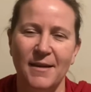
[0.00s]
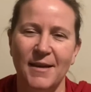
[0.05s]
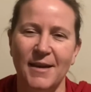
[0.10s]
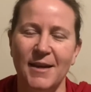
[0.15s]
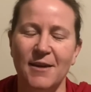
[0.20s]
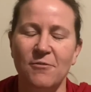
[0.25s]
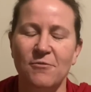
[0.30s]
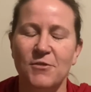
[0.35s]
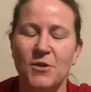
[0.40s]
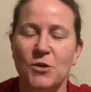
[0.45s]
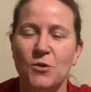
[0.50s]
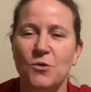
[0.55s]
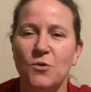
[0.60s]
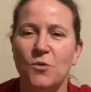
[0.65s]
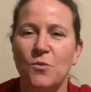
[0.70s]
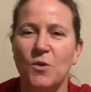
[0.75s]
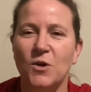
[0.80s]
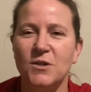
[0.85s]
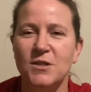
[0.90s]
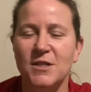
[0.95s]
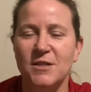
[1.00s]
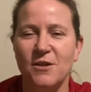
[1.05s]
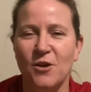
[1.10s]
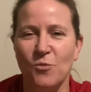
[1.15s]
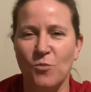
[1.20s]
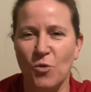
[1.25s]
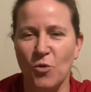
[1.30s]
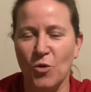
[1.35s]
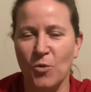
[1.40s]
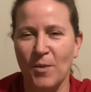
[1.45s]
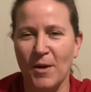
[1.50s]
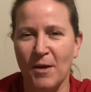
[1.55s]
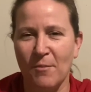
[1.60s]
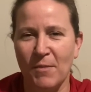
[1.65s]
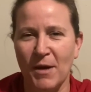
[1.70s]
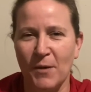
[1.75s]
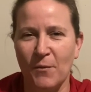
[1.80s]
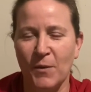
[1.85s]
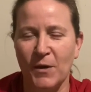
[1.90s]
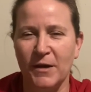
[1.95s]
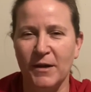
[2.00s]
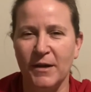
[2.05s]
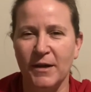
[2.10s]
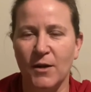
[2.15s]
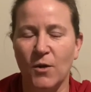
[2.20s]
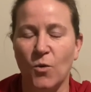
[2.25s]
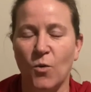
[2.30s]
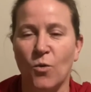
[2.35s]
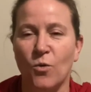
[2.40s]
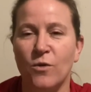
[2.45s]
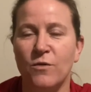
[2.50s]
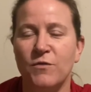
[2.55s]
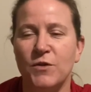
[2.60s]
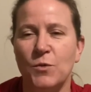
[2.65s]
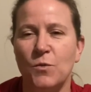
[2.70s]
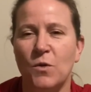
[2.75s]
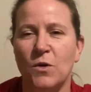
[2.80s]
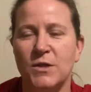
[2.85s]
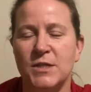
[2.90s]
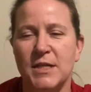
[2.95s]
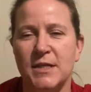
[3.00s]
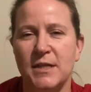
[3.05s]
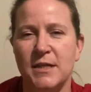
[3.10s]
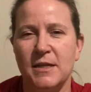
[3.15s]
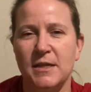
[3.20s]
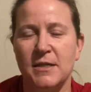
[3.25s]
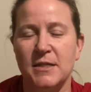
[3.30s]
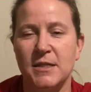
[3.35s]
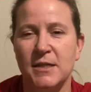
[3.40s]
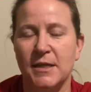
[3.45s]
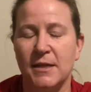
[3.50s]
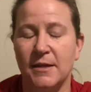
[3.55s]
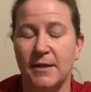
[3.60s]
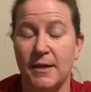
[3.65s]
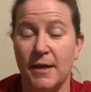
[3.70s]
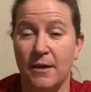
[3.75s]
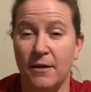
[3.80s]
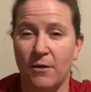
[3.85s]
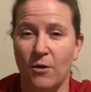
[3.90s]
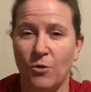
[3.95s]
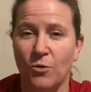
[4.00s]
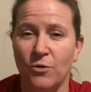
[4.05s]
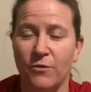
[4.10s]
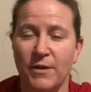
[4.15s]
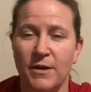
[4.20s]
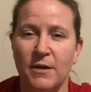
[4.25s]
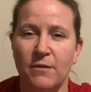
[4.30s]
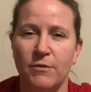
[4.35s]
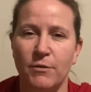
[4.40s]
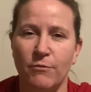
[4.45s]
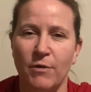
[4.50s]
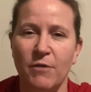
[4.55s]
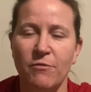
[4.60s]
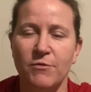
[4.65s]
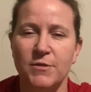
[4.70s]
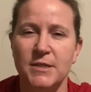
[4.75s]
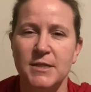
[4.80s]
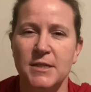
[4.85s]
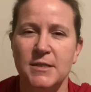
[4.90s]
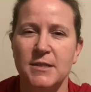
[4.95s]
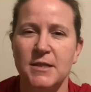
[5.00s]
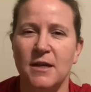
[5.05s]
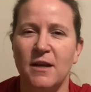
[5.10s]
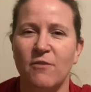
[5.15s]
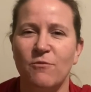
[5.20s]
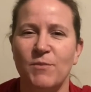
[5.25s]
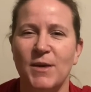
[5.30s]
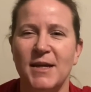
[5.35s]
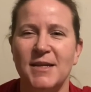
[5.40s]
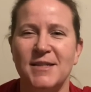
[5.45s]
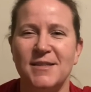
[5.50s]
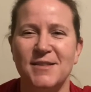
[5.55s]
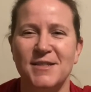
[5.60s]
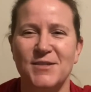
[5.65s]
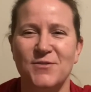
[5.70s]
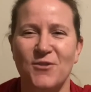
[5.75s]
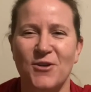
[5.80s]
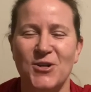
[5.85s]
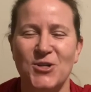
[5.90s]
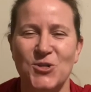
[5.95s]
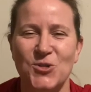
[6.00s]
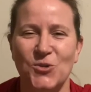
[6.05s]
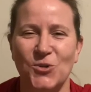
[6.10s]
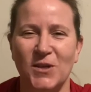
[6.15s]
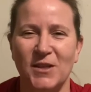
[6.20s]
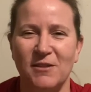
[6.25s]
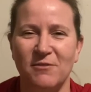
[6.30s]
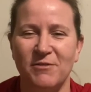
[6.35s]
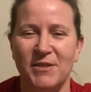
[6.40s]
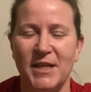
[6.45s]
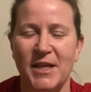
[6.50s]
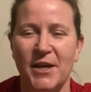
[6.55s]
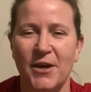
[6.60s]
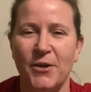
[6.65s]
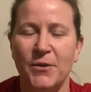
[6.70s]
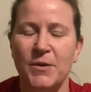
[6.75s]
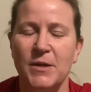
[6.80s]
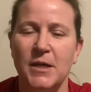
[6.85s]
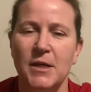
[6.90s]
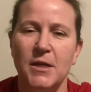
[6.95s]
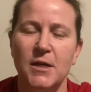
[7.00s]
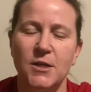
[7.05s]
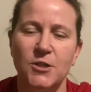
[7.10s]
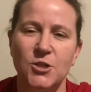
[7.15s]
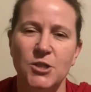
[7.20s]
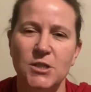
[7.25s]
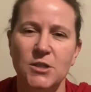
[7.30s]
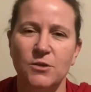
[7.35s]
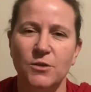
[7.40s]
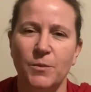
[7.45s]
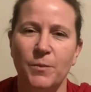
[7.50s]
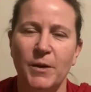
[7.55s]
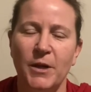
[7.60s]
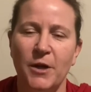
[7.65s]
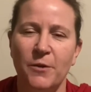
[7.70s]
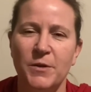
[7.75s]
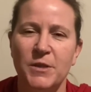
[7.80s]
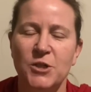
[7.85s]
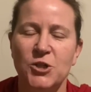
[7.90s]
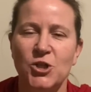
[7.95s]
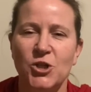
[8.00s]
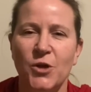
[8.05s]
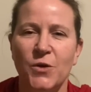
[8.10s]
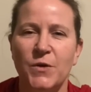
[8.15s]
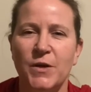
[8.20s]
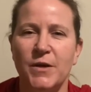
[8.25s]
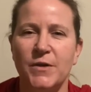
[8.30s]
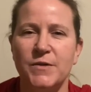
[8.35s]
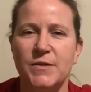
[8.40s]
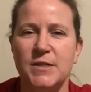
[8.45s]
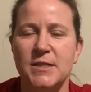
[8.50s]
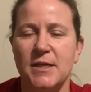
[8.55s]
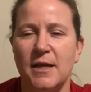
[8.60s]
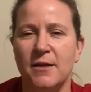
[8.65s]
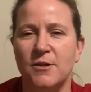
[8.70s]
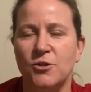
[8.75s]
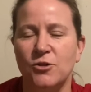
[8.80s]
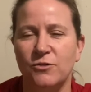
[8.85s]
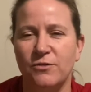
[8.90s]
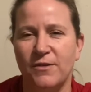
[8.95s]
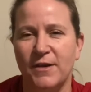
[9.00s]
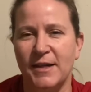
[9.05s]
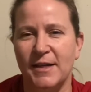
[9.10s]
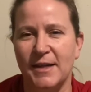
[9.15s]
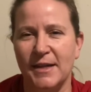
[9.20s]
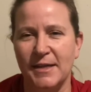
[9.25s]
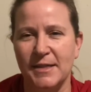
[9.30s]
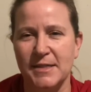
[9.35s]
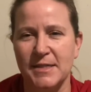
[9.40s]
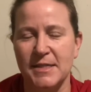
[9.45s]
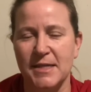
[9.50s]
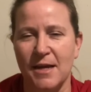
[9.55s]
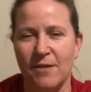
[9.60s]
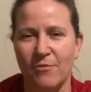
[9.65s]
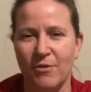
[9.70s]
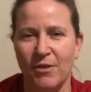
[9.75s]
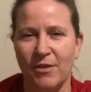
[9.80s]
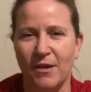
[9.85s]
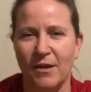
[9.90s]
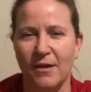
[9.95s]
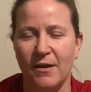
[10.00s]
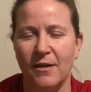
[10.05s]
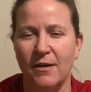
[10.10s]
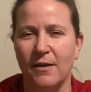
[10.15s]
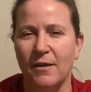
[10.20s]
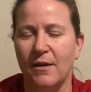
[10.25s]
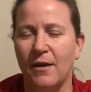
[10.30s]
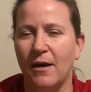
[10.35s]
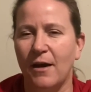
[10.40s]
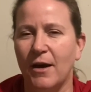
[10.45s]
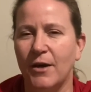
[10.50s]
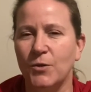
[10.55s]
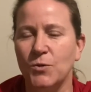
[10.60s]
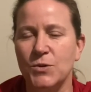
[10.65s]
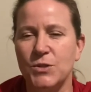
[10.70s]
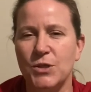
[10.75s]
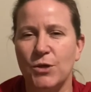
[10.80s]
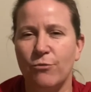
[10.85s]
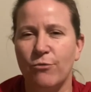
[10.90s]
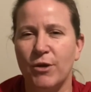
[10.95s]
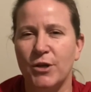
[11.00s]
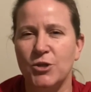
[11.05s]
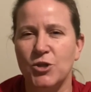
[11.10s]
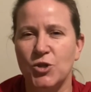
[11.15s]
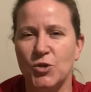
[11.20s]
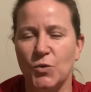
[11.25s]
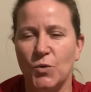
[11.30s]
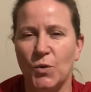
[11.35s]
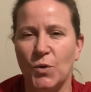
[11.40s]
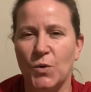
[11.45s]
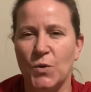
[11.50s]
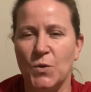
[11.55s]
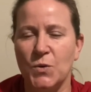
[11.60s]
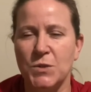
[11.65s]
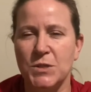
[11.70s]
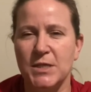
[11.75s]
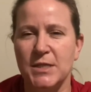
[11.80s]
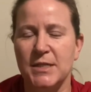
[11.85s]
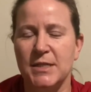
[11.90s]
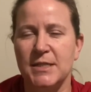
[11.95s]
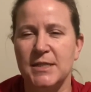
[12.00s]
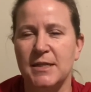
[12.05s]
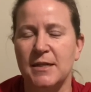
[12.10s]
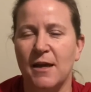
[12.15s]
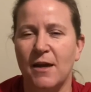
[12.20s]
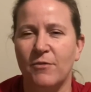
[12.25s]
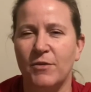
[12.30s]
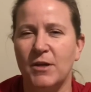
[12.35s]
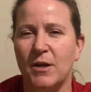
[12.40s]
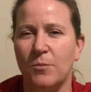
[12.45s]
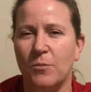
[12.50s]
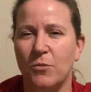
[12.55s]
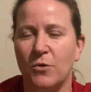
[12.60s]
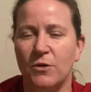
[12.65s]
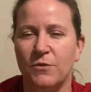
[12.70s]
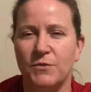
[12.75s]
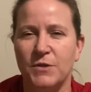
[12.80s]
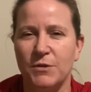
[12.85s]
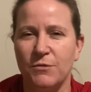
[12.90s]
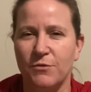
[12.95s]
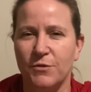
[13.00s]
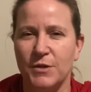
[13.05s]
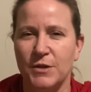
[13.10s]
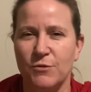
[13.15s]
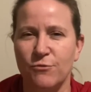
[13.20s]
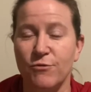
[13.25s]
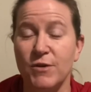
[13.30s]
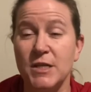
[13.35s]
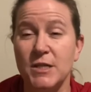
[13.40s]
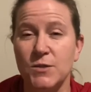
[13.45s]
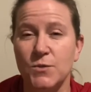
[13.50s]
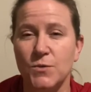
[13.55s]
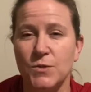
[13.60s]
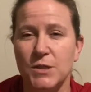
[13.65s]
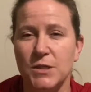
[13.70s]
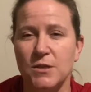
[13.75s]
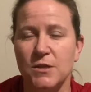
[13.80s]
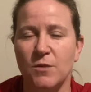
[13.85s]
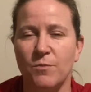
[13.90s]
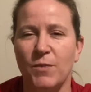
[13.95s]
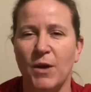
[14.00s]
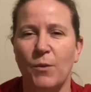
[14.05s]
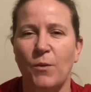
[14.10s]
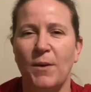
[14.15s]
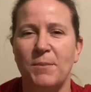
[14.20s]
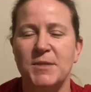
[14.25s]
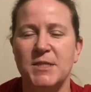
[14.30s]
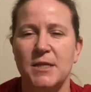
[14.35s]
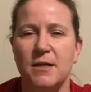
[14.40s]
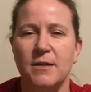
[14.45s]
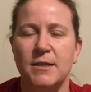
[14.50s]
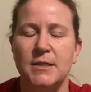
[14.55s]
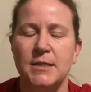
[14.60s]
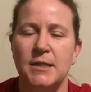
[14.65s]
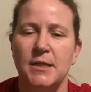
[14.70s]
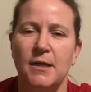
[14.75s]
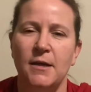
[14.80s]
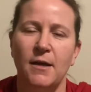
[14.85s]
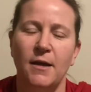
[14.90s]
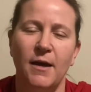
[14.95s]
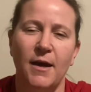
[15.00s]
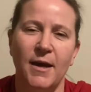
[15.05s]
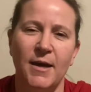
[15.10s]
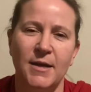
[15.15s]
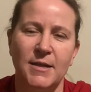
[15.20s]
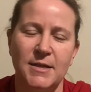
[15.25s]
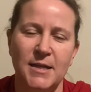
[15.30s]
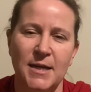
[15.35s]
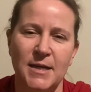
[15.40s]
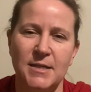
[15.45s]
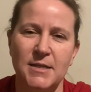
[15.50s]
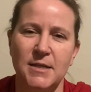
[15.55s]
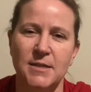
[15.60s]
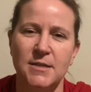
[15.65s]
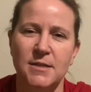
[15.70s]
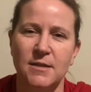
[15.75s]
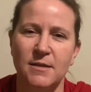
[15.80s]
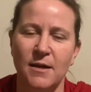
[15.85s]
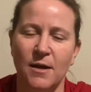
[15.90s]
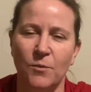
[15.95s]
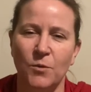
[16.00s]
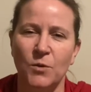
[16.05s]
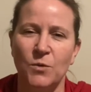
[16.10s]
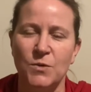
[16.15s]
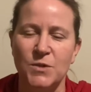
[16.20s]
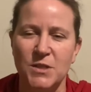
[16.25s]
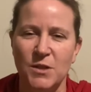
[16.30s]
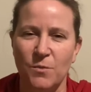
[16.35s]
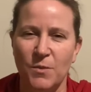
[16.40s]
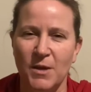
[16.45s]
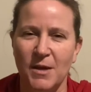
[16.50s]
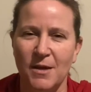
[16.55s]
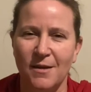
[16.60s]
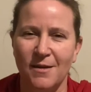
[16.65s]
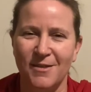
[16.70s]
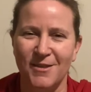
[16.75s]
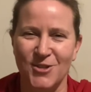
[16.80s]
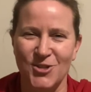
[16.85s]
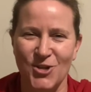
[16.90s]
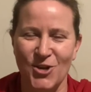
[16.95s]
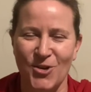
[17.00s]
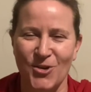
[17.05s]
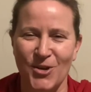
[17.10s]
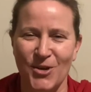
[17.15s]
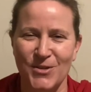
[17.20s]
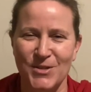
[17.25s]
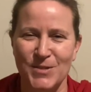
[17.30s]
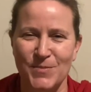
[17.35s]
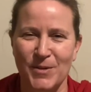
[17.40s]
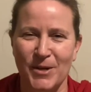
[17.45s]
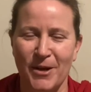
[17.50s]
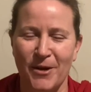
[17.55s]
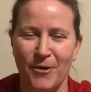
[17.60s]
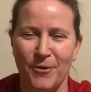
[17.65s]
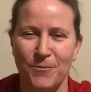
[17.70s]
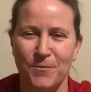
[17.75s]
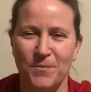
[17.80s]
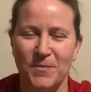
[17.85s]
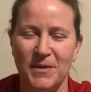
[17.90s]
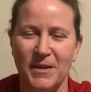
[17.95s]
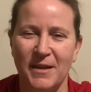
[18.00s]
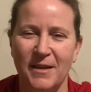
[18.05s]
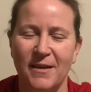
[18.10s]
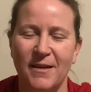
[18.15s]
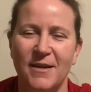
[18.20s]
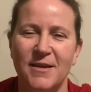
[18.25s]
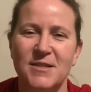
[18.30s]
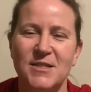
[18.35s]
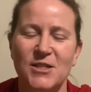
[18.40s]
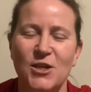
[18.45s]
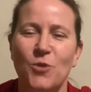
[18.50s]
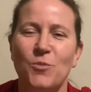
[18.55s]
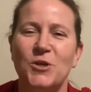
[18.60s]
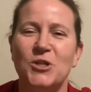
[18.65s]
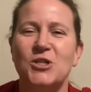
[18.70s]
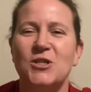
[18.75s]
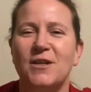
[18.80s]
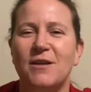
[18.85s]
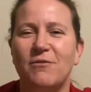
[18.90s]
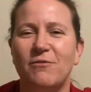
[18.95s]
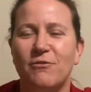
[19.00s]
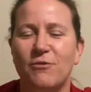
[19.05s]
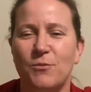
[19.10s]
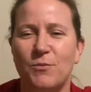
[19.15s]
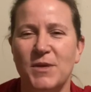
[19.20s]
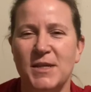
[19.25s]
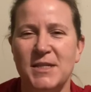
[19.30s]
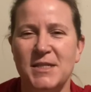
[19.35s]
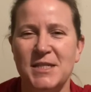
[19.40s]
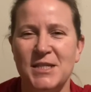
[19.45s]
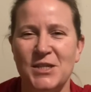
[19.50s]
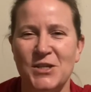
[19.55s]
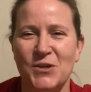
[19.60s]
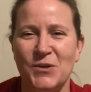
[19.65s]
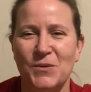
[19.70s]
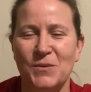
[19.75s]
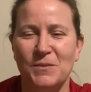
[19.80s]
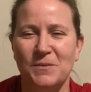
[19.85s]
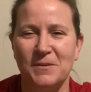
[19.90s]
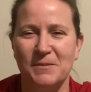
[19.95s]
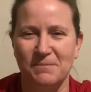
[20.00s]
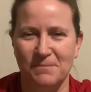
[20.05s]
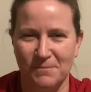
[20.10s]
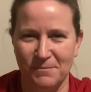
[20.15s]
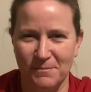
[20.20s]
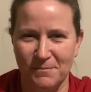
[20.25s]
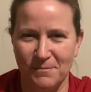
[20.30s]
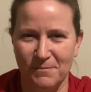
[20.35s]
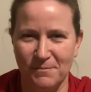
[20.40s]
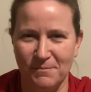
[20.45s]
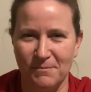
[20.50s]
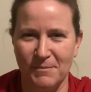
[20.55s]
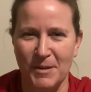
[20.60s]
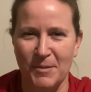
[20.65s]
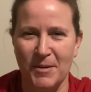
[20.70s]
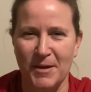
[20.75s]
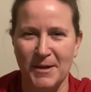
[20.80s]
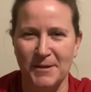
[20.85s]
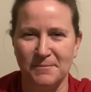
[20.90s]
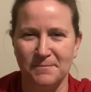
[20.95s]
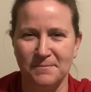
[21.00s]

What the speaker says: If you want to know more about my work, or if you want any to get hold of any of the references that I've made in this very short little video, just look below in the show notes and you'll find links to everything. I also run short courses and have a number of different resources on my website, and access to that will also be in the show notes below. So much love from me to you. Bye-bye.